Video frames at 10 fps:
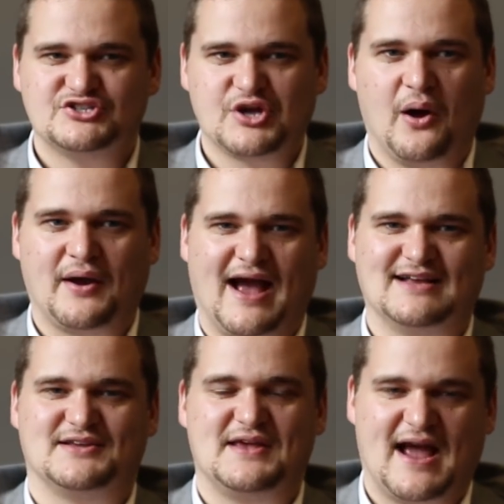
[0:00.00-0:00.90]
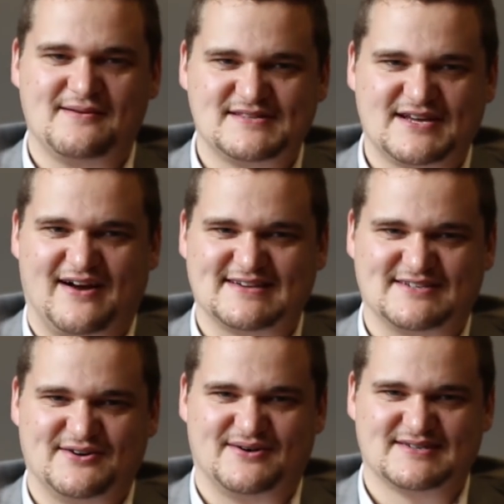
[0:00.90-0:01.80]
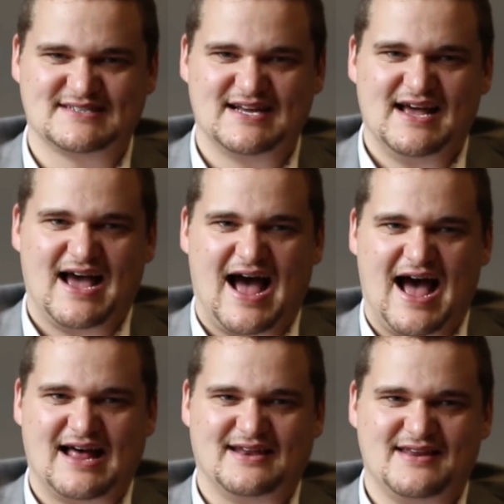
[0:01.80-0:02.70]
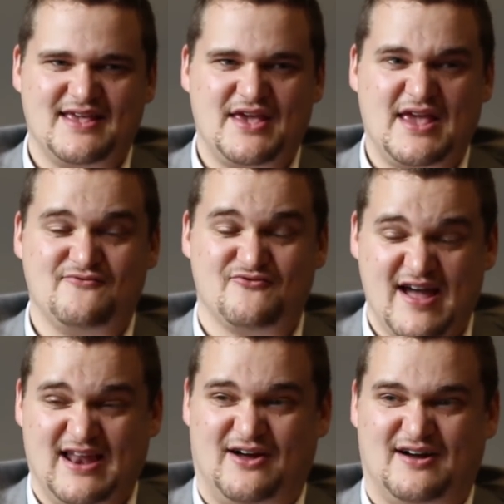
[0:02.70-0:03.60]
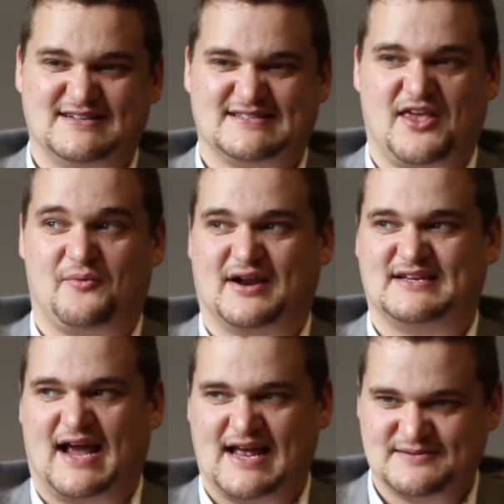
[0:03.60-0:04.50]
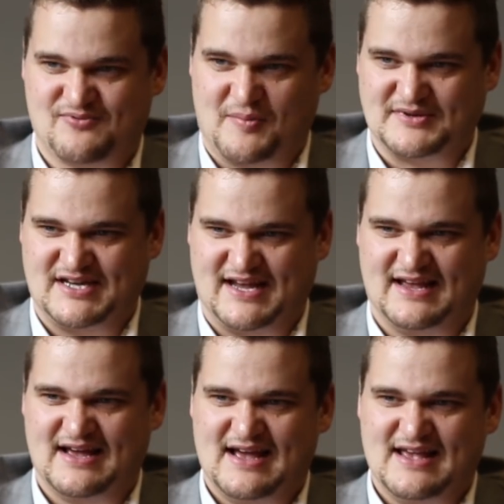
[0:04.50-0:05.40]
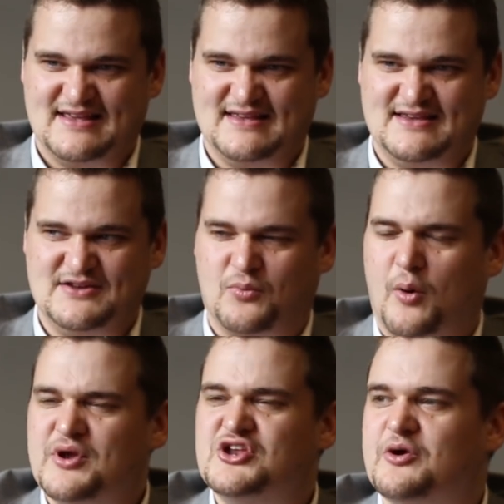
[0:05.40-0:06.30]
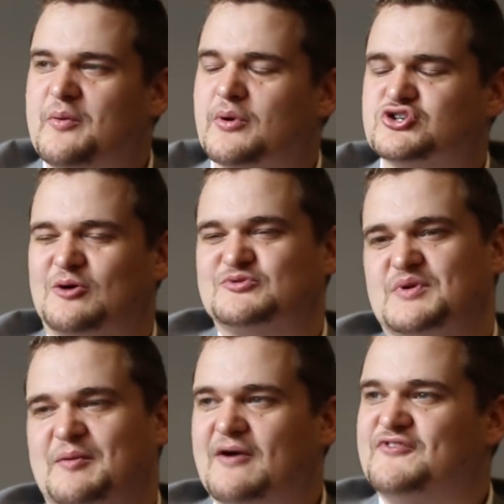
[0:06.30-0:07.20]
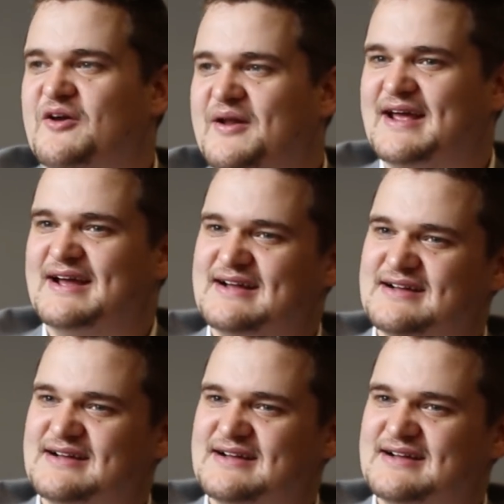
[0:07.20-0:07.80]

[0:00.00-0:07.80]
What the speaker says: So you came to the crash course and you realized that you wanted to get into property. What were you doing? What jobs were you both doing?